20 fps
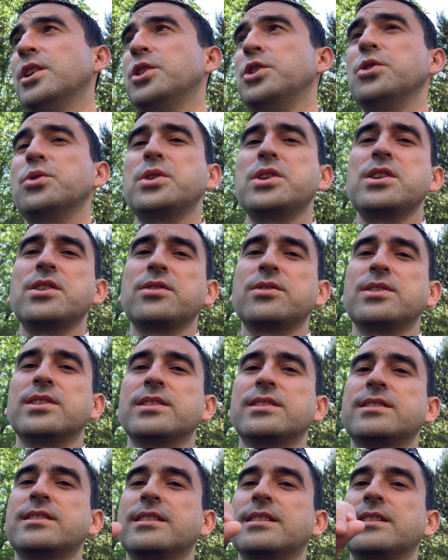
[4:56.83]
you'll hear
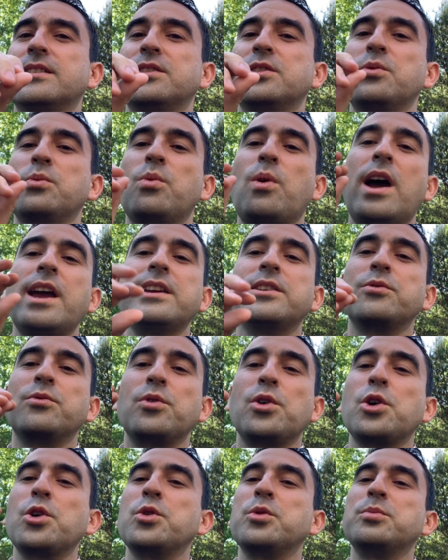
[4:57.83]
this, the
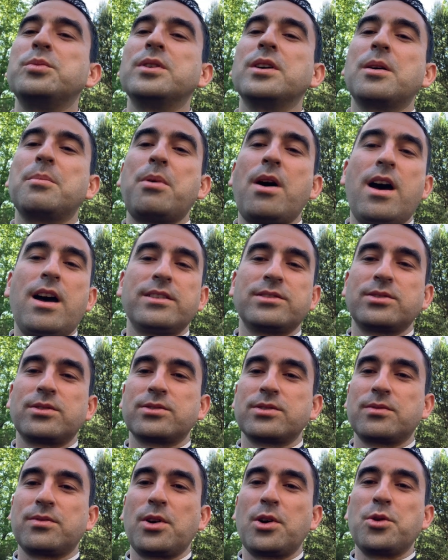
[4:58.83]
white-robed
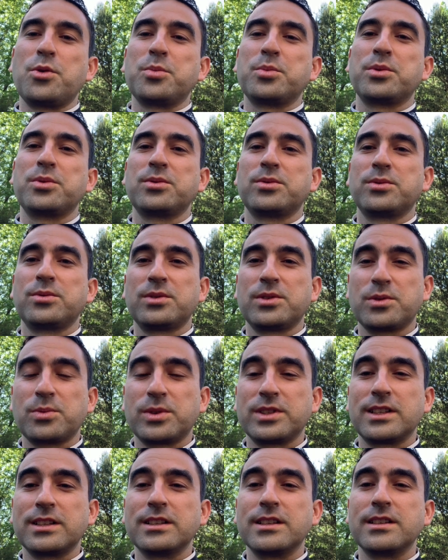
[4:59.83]
apostles of hope is
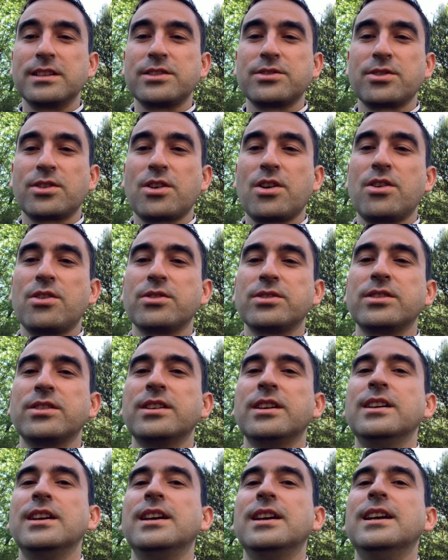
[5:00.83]
what the lilies are called.
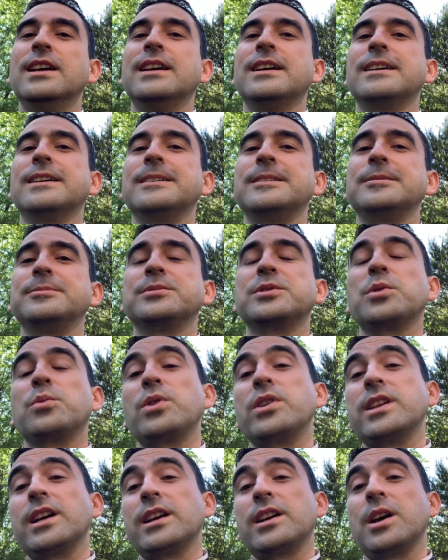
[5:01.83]
So
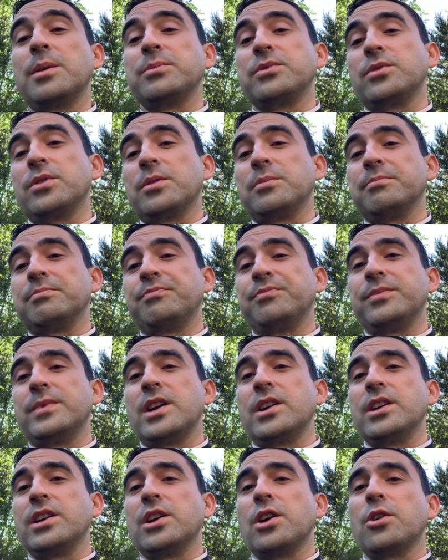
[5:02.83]
where that comes from,
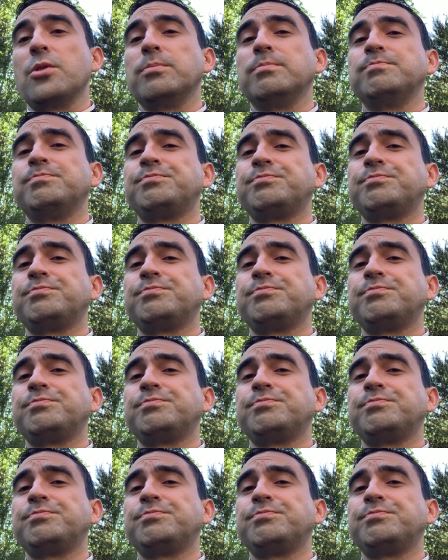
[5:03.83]
there you go.